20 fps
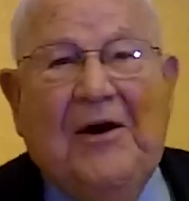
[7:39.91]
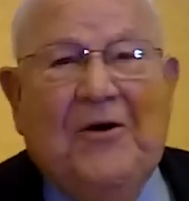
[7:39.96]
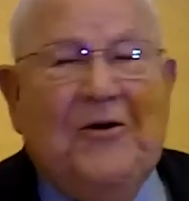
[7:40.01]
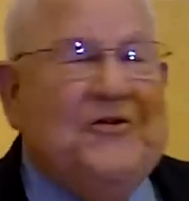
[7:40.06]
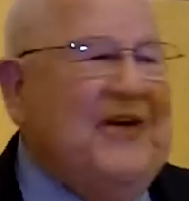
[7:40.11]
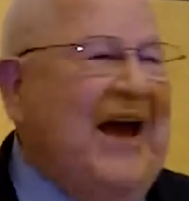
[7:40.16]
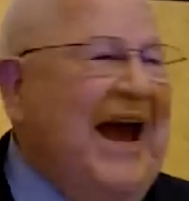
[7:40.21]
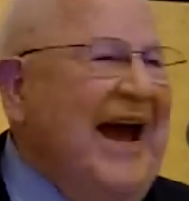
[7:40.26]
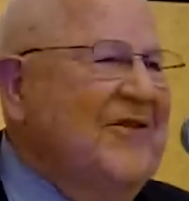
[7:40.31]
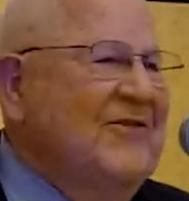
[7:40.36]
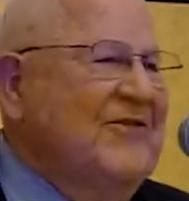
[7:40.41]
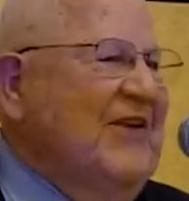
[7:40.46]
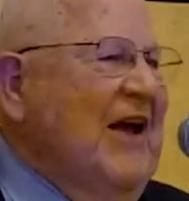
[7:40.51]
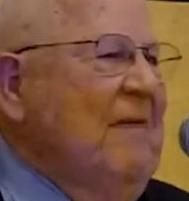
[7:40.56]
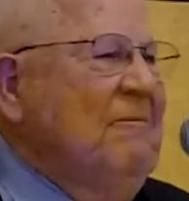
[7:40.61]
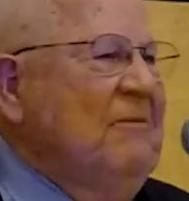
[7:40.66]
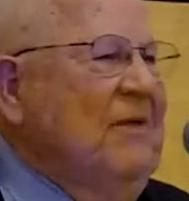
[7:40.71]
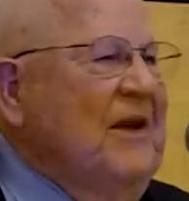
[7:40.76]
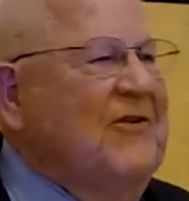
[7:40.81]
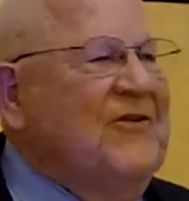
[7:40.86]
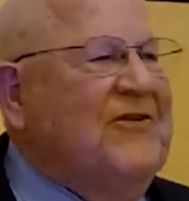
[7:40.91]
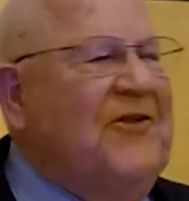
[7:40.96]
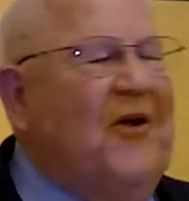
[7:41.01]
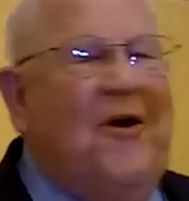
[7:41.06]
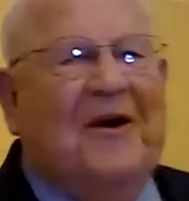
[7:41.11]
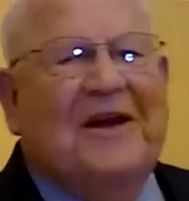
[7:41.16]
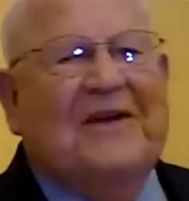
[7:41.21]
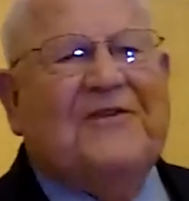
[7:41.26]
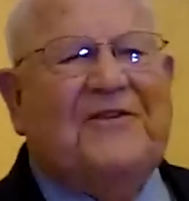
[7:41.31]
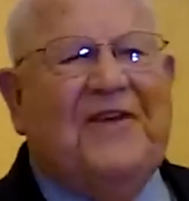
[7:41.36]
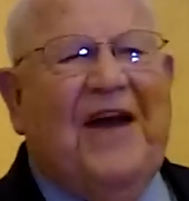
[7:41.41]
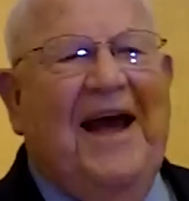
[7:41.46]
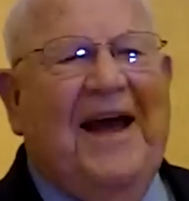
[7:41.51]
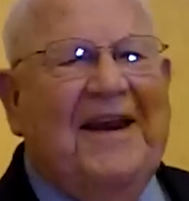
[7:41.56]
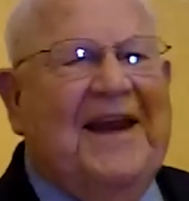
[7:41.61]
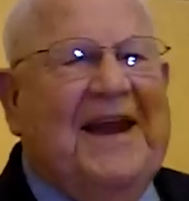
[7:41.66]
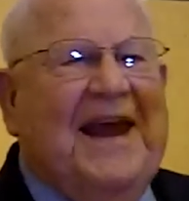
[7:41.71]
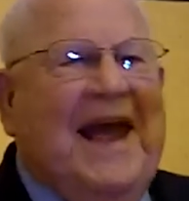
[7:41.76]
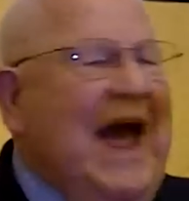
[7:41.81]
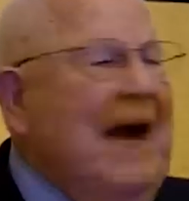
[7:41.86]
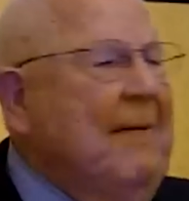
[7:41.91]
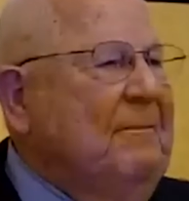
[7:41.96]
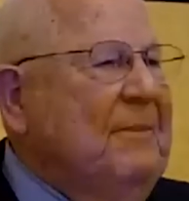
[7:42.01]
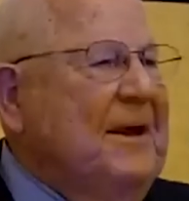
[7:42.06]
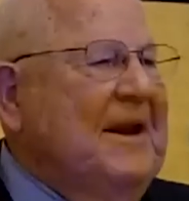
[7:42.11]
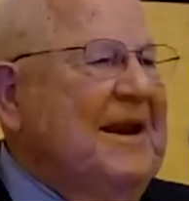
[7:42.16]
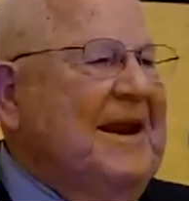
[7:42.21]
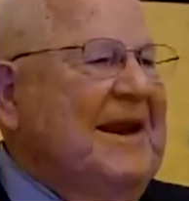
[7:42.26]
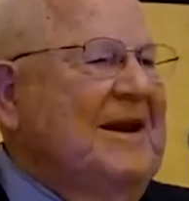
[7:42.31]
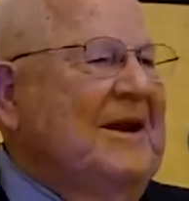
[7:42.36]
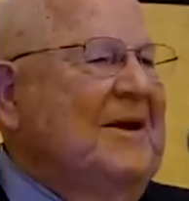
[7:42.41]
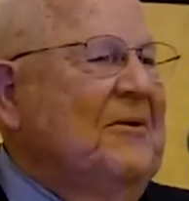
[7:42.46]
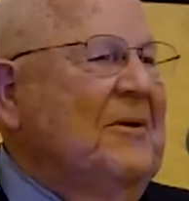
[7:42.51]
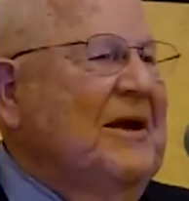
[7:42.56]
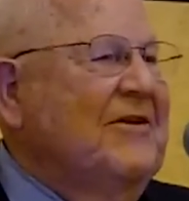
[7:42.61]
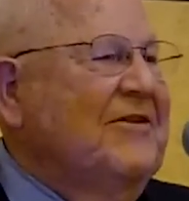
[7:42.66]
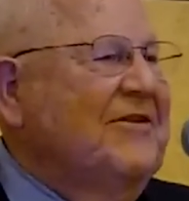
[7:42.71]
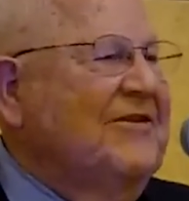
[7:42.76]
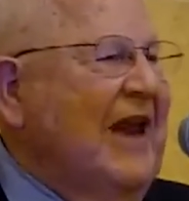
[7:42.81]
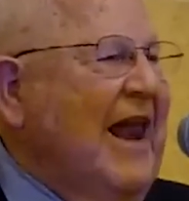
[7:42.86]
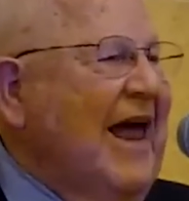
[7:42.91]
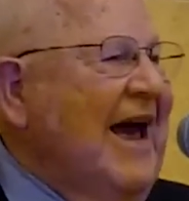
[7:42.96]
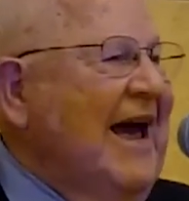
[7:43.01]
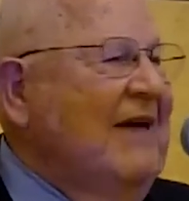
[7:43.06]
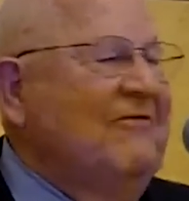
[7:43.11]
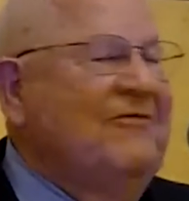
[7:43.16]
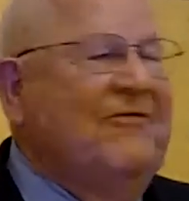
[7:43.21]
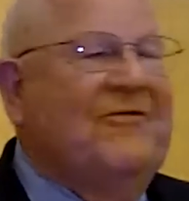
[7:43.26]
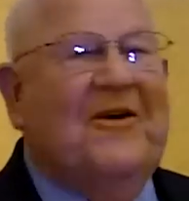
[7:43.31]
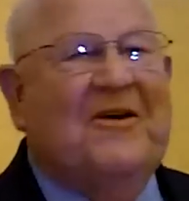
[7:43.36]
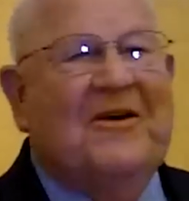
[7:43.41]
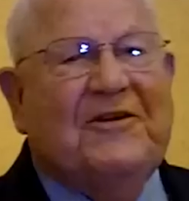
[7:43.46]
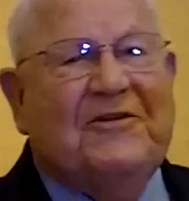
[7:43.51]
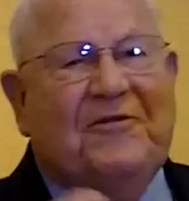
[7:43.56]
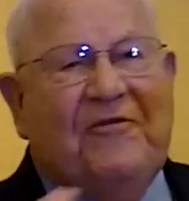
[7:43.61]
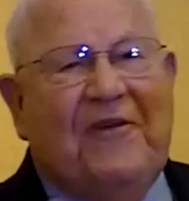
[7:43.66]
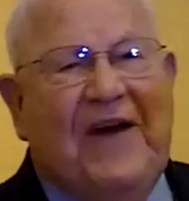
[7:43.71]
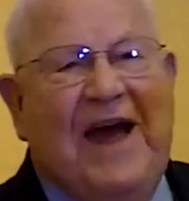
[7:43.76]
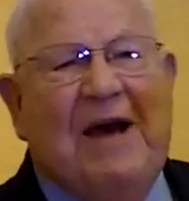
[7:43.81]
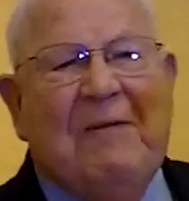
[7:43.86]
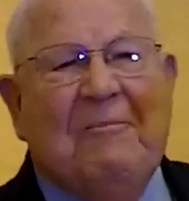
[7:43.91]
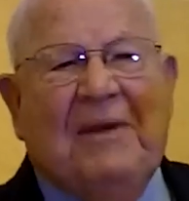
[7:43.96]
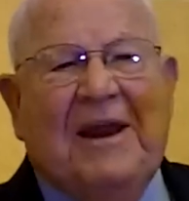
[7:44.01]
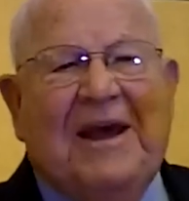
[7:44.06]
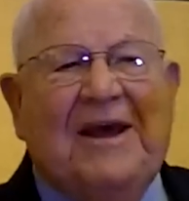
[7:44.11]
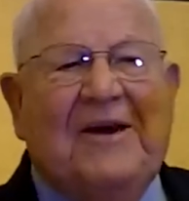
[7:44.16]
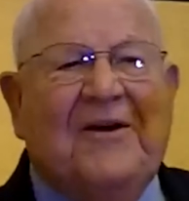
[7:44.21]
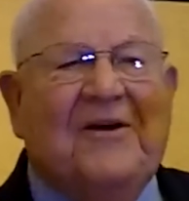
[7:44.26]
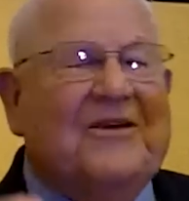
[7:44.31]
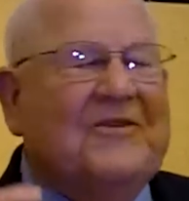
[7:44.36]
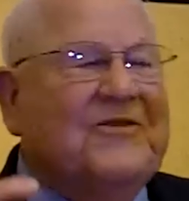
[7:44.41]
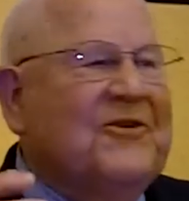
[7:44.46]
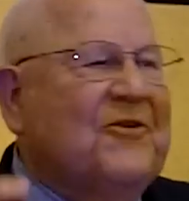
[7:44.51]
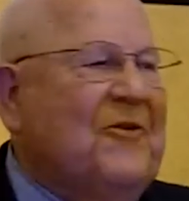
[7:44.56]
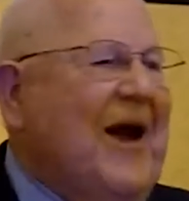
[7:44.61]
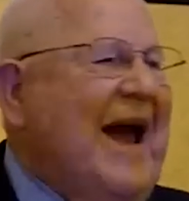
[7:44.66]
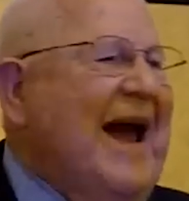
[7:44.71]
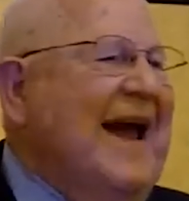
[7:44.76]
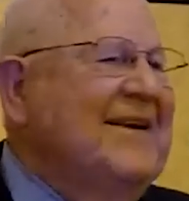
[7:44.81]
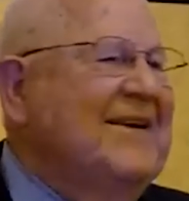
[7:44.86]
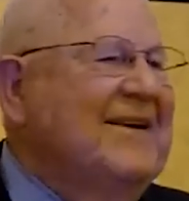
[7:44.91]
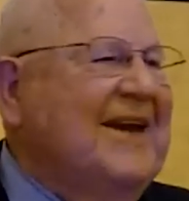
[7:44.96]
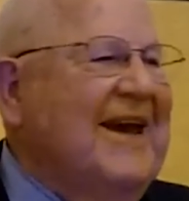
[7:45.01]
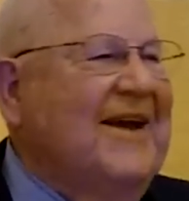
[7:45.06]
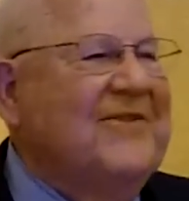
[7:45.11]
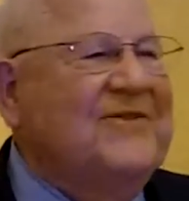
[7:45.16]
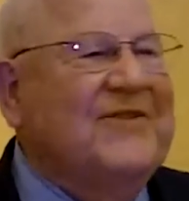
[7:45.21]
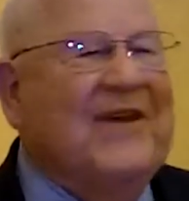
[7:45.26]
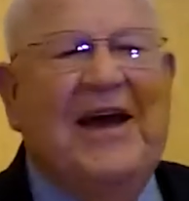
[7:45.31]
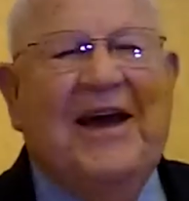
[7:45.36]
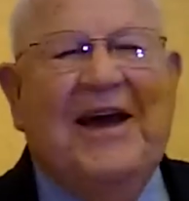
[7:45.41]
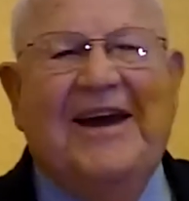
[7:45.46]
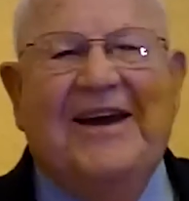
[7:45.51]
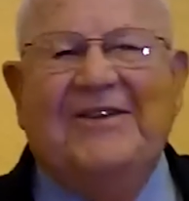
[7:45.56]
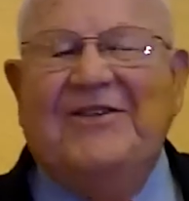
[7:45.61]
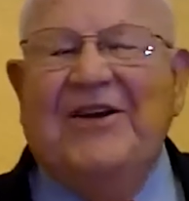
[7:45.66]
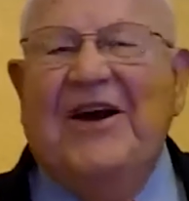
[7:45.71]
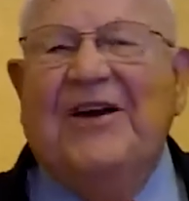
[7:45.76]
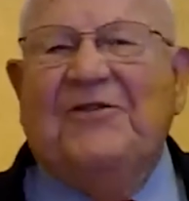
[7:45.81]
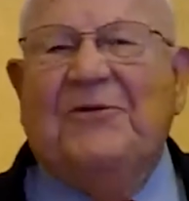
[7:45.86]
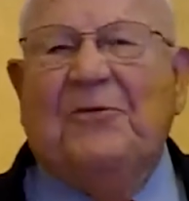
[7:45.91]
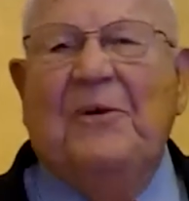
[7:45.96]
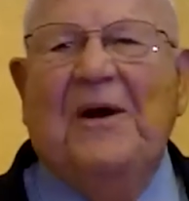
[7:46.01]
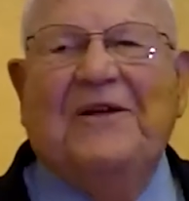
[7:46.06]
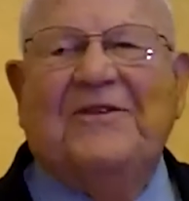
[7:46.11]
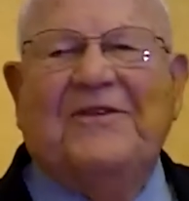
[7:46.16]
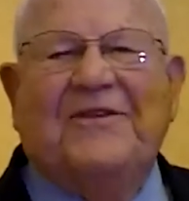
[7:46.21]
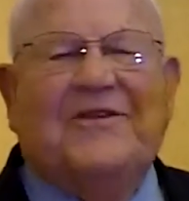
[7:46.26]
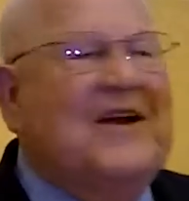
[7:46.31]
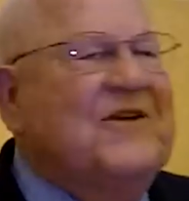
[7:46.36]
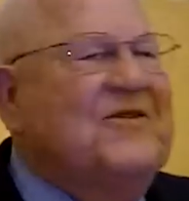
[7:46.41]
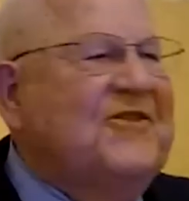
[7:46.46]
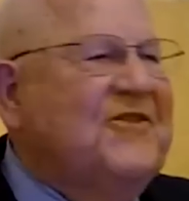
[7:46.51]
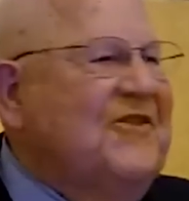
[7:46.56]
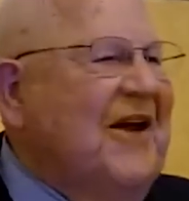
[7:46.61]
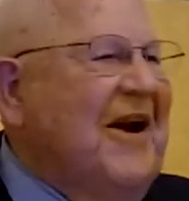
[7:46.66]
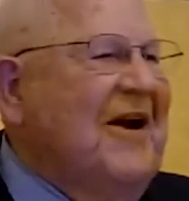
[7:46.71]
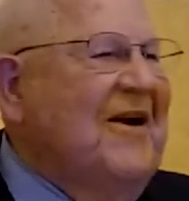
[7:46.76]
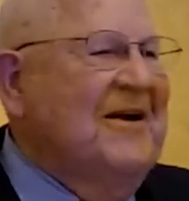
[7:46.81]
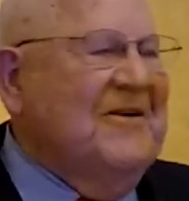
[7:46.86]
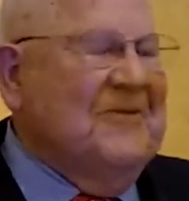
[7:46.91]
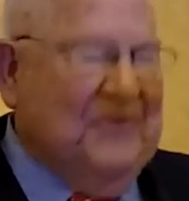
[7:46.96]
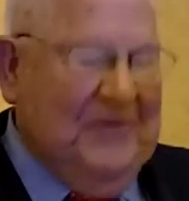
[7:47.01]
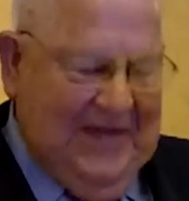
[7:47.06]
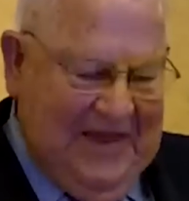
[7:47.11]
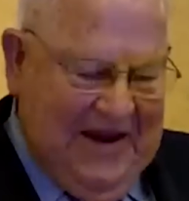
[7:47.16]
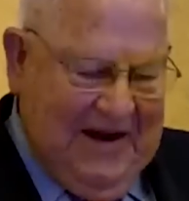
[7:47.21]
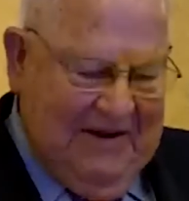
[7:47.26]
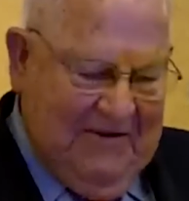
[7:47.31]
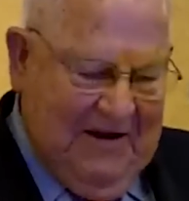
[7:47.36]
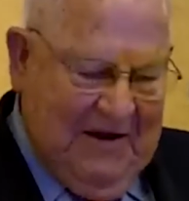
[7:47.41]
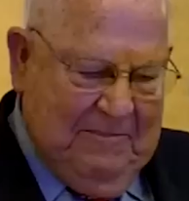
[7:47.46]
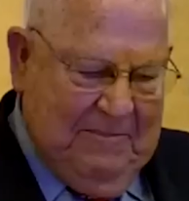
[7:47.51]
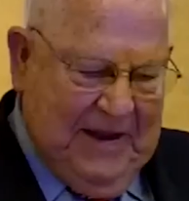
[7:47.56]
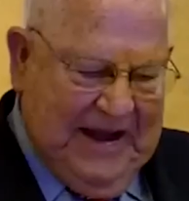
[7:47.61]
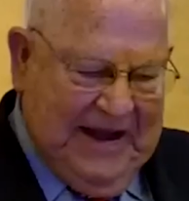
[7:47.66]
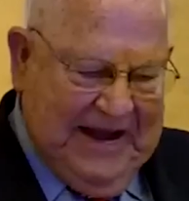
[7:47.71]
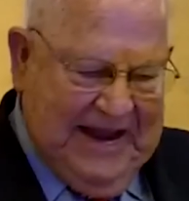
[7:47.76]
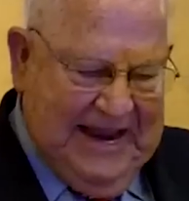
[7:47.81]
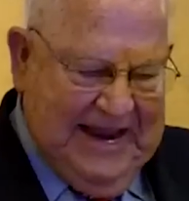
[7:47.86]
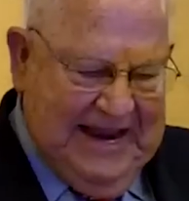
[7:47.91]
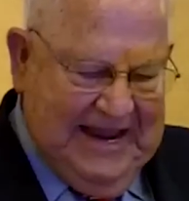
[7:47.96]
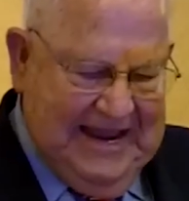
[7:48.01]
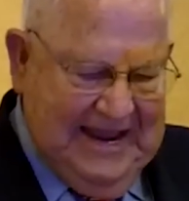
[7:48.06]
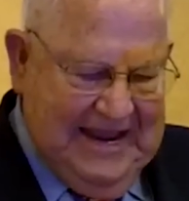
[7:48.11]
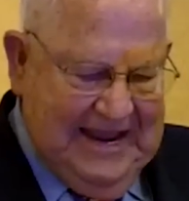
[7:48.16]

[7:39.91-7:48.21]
who's had something so exciting happening in his life or his family or his grandkids, he just wants to share it with everybody.